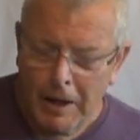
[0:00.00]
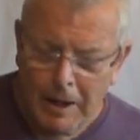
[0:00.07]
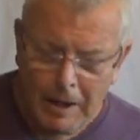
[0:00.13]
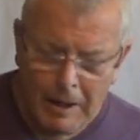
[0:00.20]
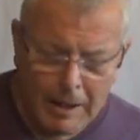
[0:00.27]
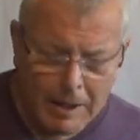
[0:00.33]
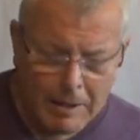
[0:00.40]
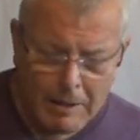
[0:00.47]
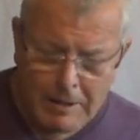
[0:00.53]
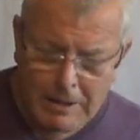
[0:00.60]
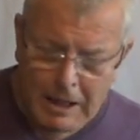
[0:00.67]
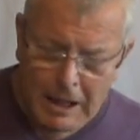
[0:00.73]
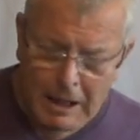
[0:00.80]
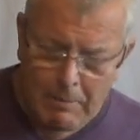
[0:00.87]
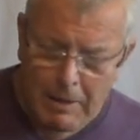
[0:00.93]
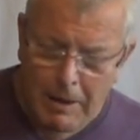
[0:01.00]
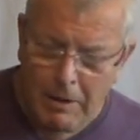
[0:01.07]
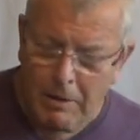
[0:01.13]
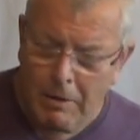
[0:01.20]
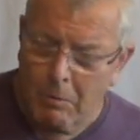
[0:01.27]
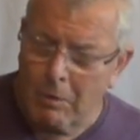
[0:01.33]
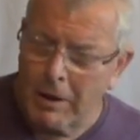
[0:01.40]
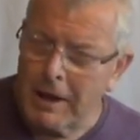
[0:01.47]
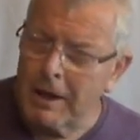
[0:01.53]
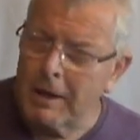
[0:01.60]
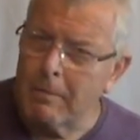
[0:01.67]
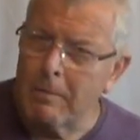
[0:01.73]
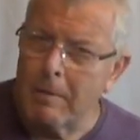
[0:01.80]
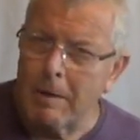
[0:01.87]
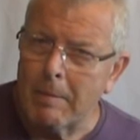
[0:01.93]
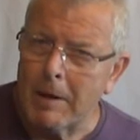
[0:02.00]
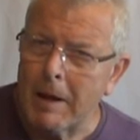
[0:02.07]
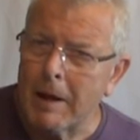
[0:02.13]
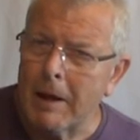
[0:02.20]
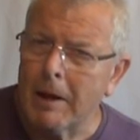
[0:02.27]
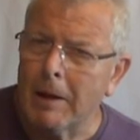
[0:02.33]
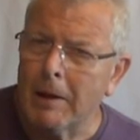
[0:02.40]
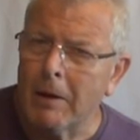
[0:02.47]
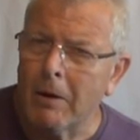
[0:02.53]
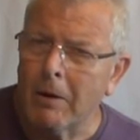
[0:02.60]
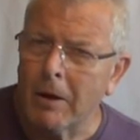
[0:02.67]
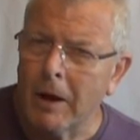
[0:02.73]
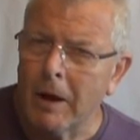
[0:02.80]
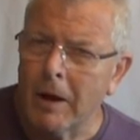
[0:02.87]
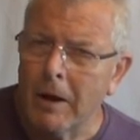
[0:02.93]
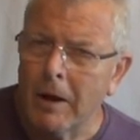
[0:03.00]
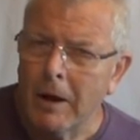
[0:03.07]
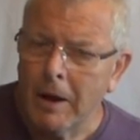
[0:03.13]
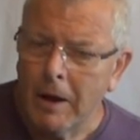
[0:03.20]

It'll take about a week, maybe a little longer.